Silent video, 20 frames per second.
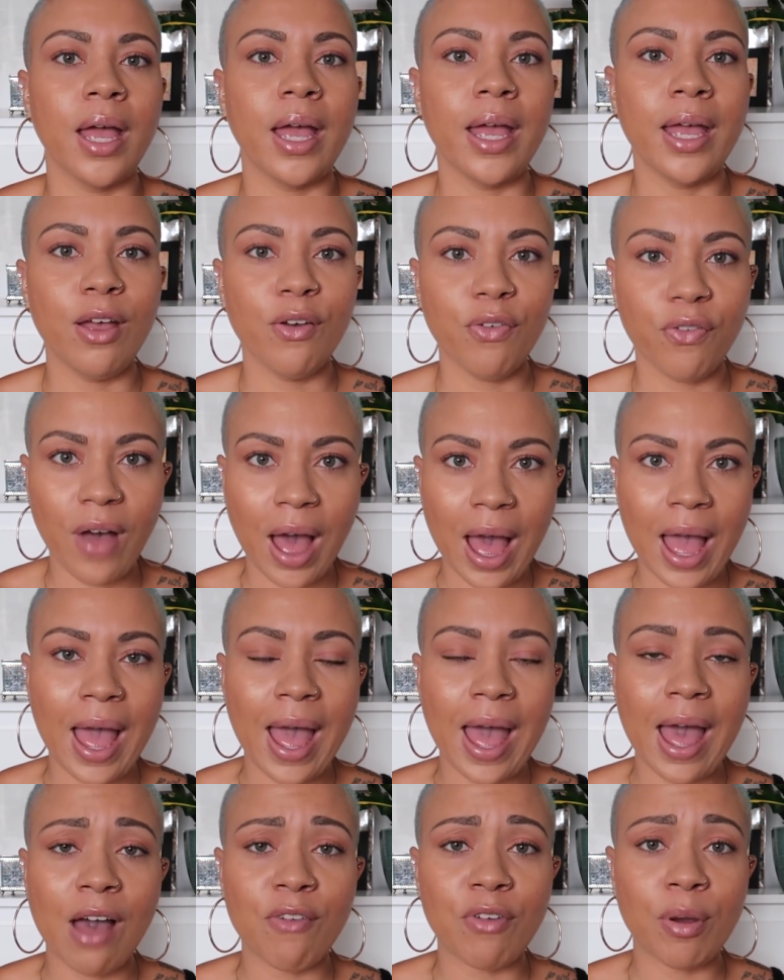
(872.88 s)
if I
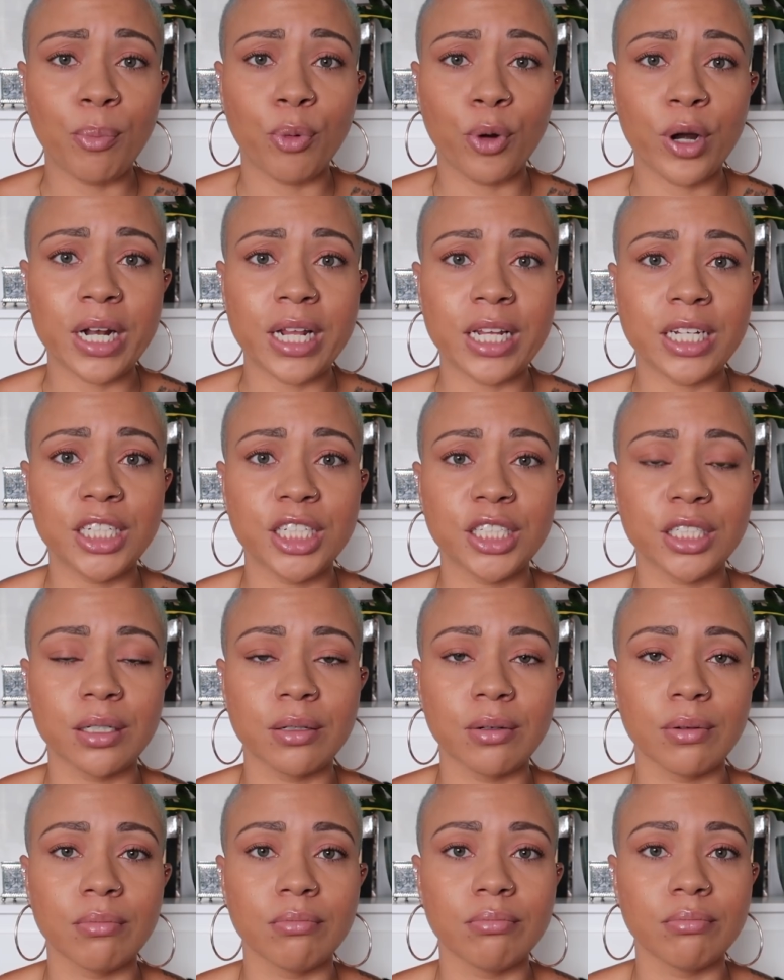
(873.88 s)
have a British
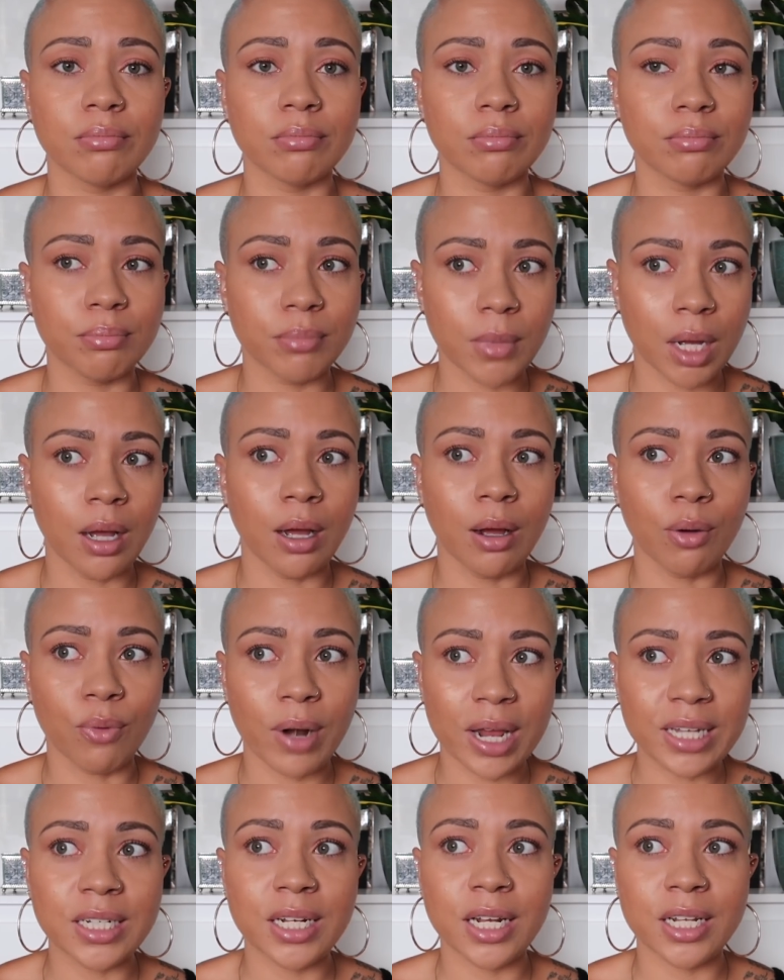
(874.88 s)

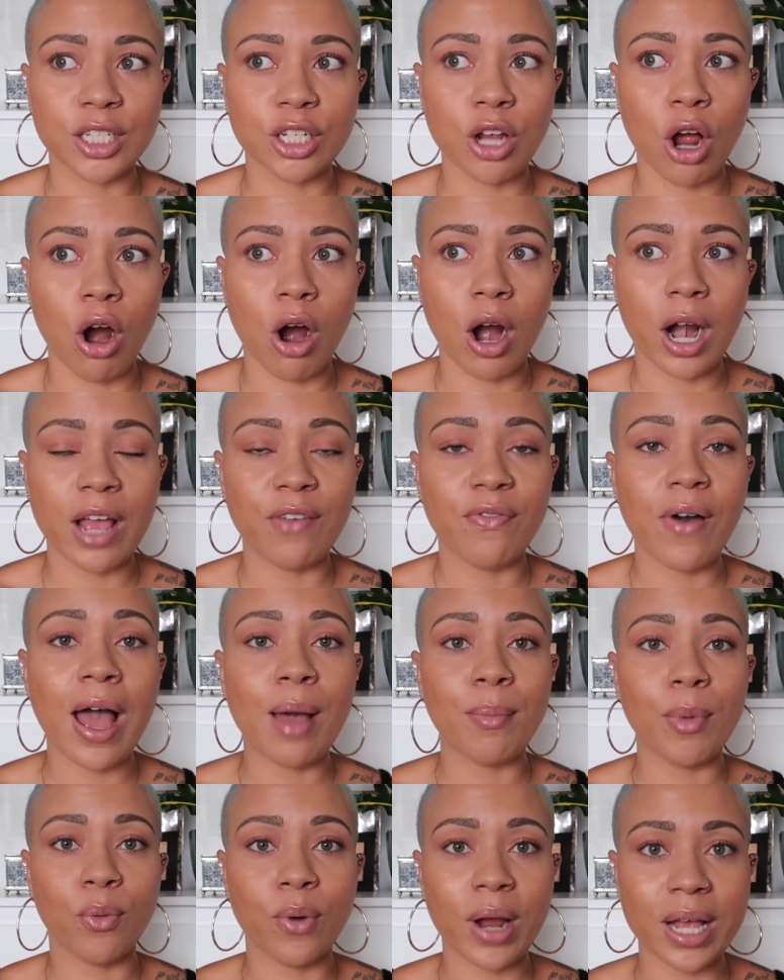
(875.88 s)
residence card, if I
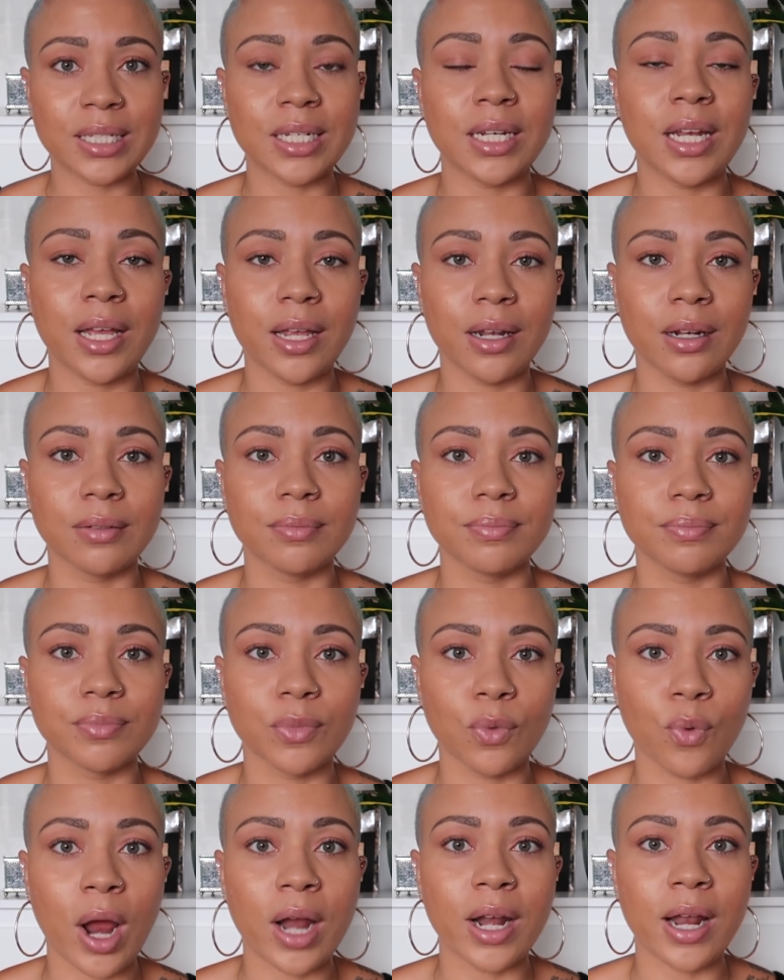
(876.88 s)
am a resident
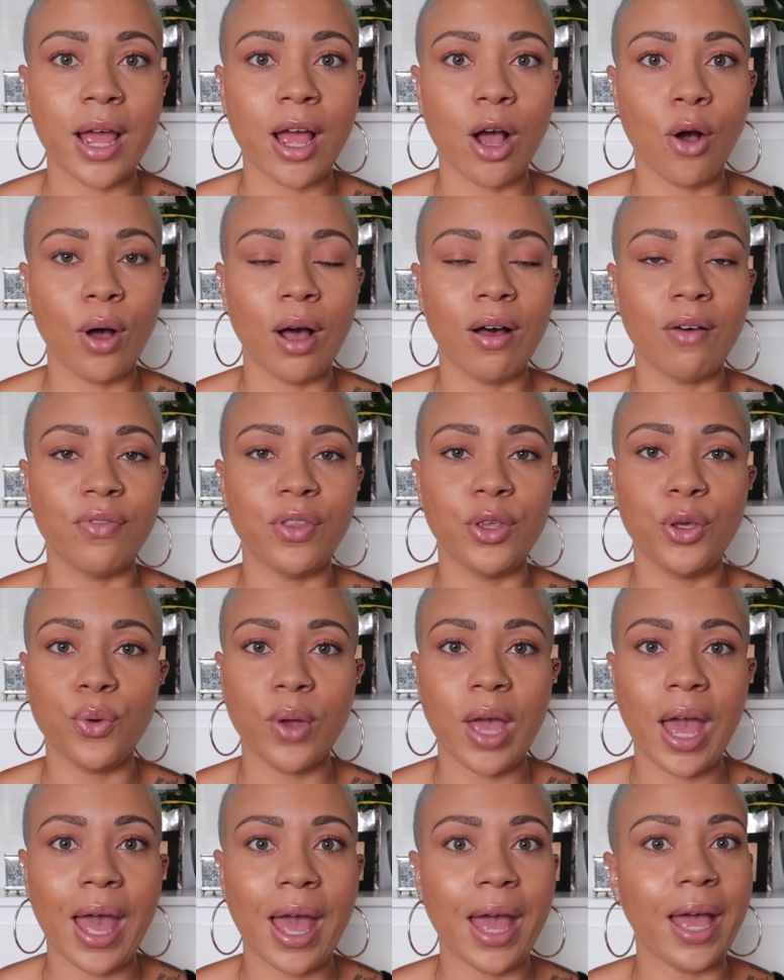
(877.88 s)
right now of the
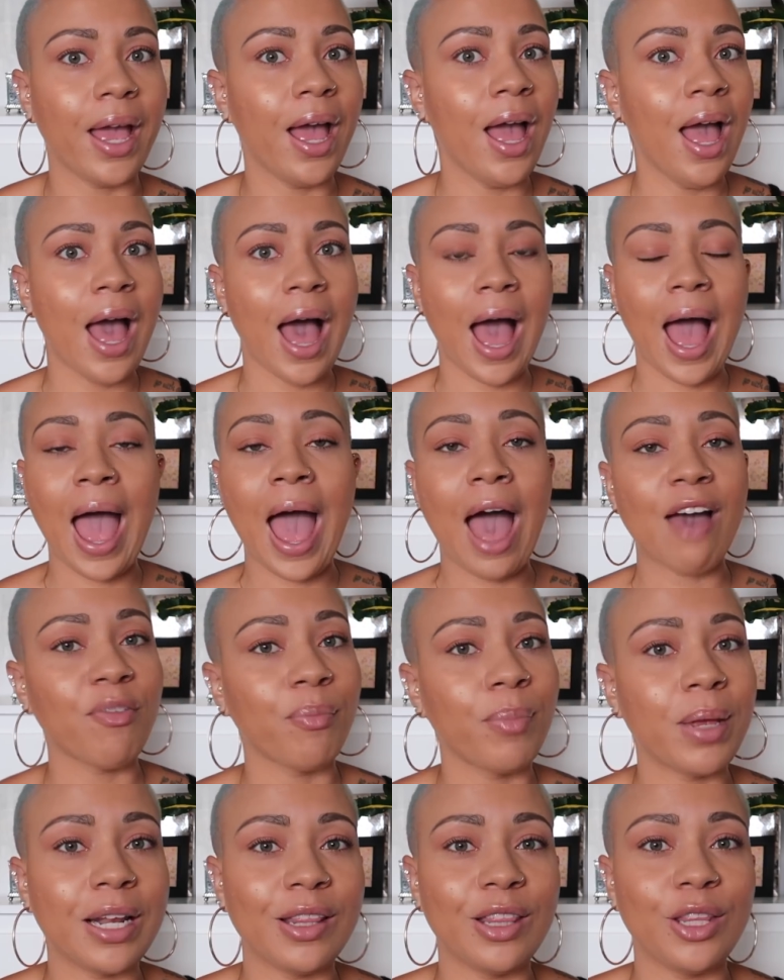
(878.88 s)
UK. I
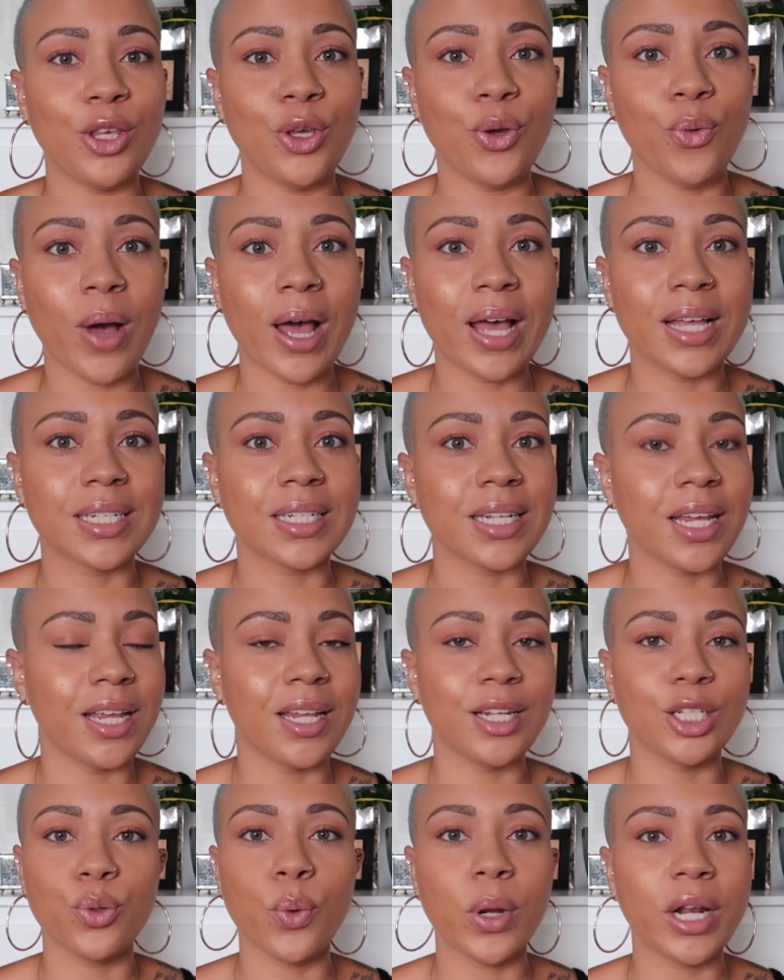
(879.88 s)
haven't been in the US
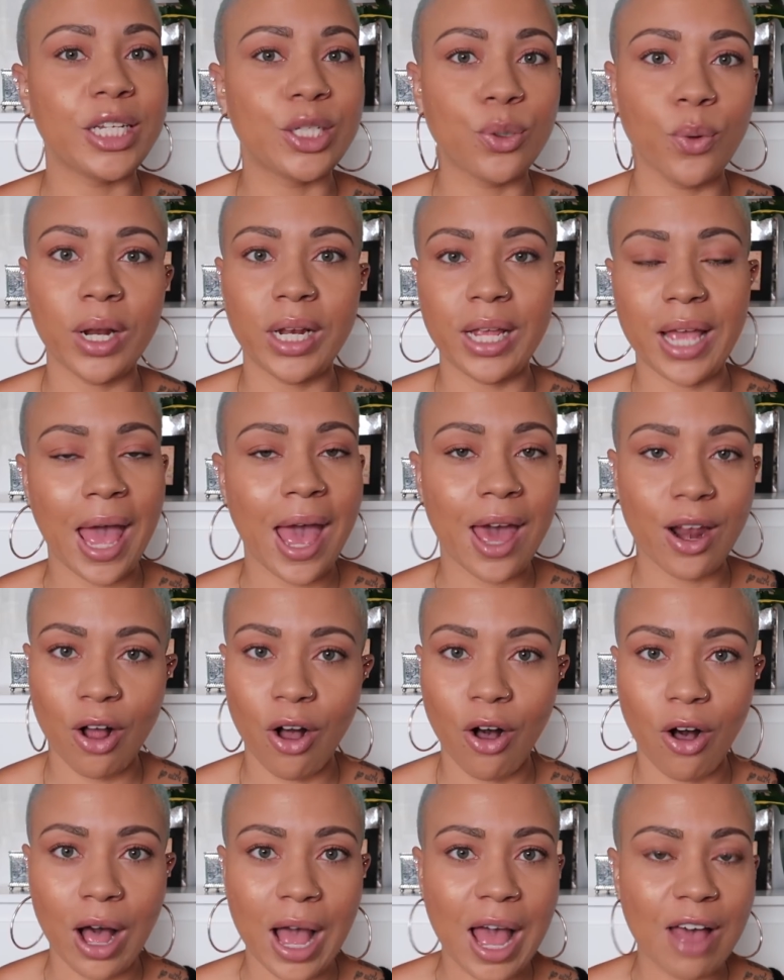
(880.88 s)
in 2020 at
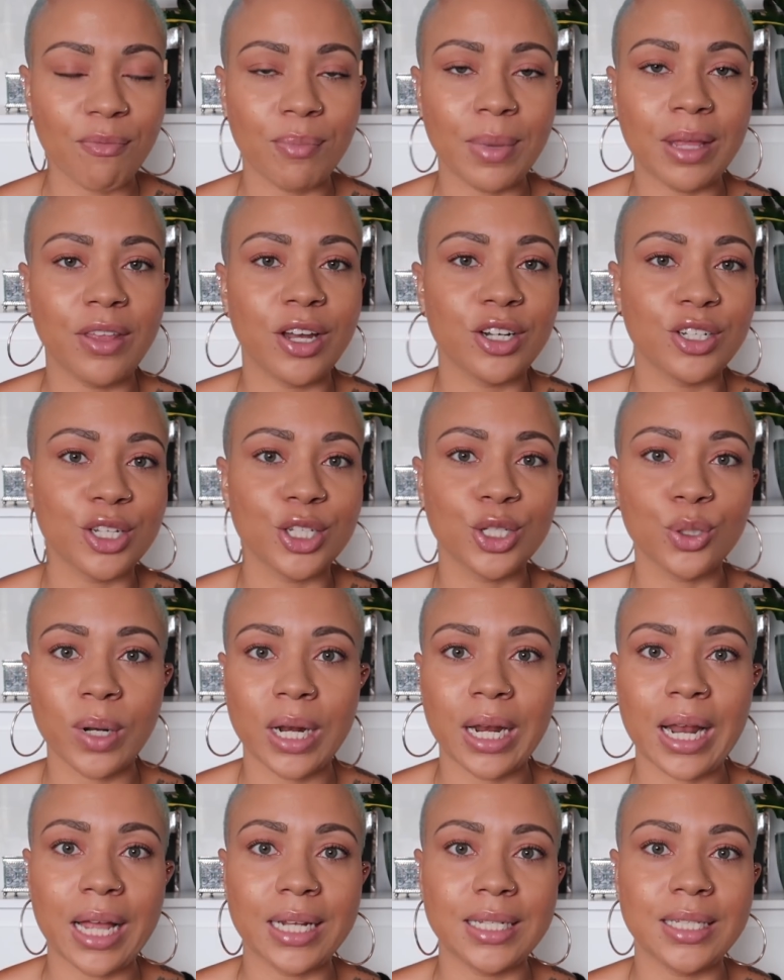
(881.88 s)
all. I haven't been there since
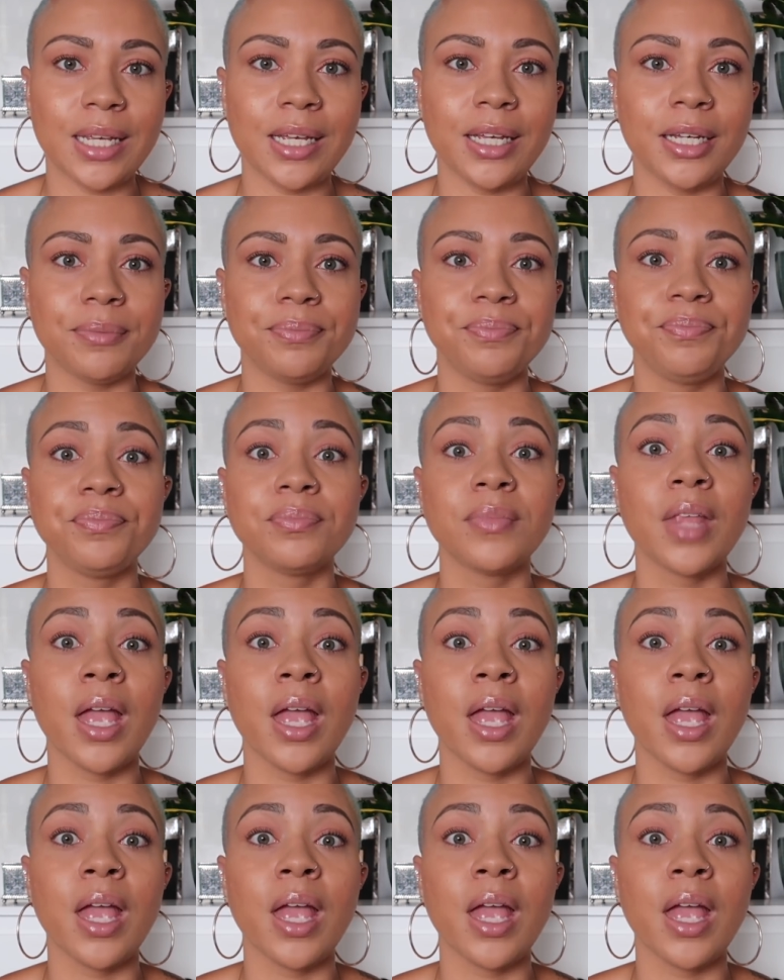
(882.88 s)
2019.